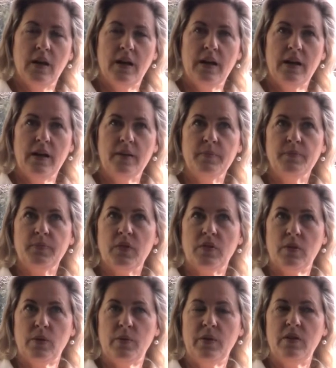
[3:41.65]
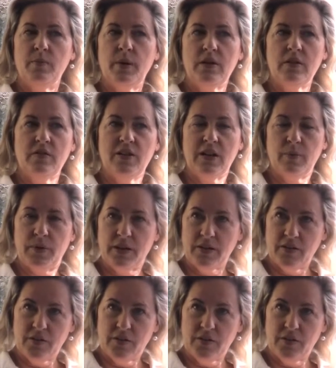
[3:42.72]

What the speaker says: So we went about developing